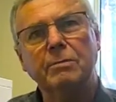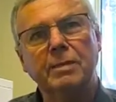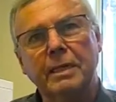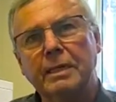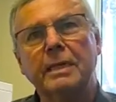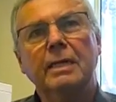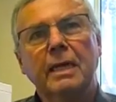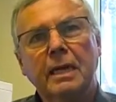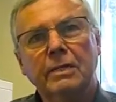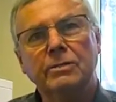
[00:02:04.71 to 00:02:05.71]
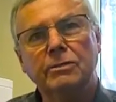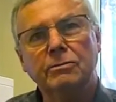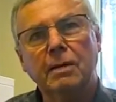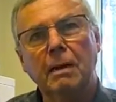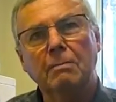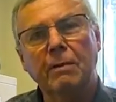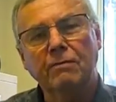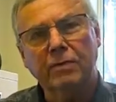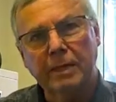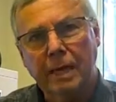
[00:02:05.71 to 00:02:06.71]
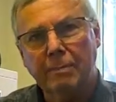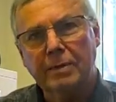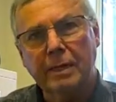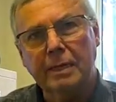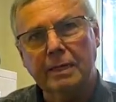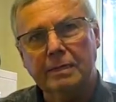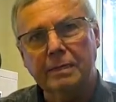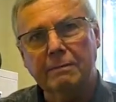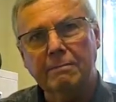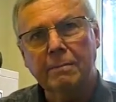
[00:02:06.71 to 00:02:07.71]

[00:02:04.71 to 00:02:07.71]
ability for the empathetic listening.